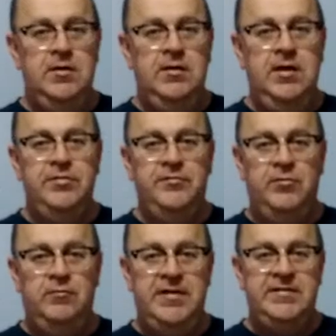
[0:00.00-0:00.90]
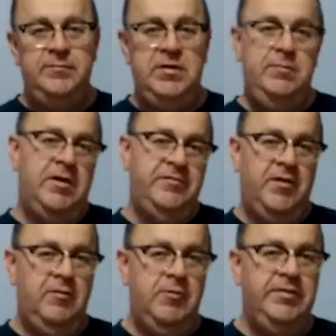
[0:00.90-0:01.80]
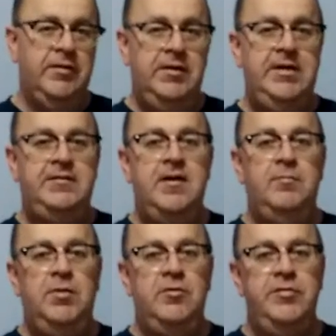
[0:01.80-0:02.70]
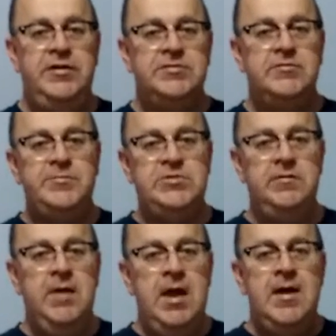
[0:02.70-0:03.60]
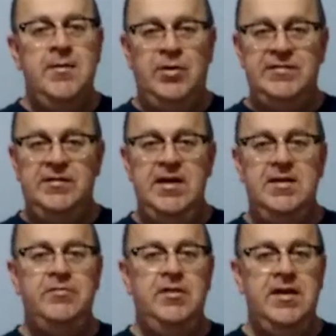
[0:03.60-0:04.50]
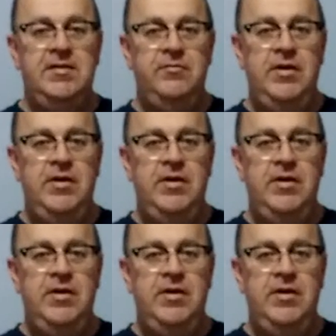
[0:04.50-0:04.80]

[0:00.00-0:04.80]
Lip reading: can get the full recipe by following the link down below in the description. Press like if you liked the